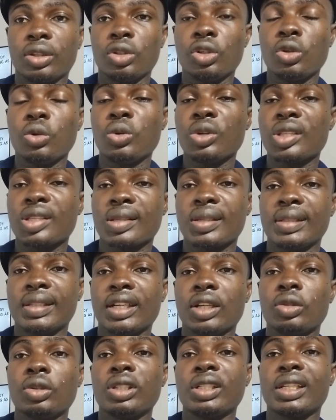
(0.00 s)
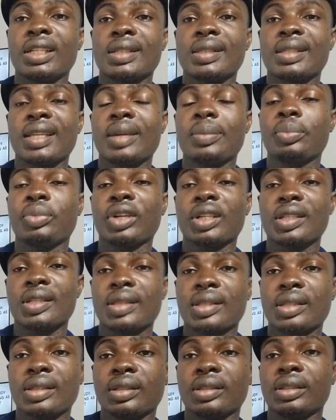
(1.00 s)
you can always download and start
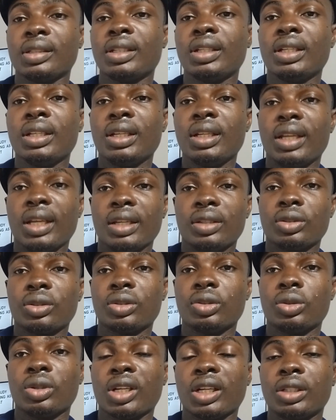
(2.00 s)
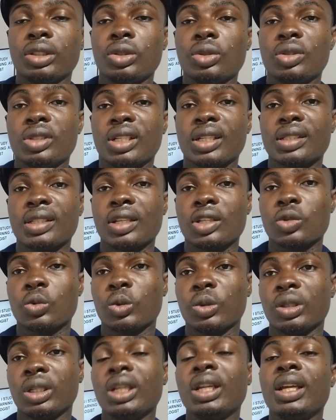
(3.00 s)
practicing, and you can use that
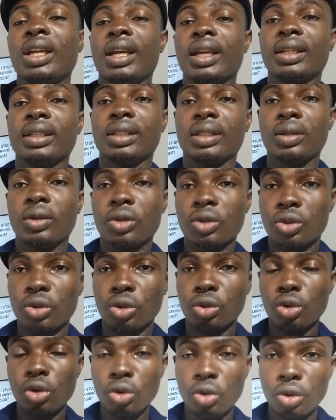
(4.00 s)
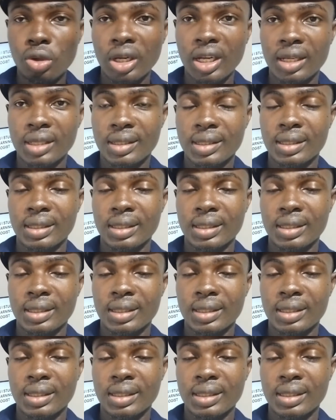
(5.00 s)
as well. And also Google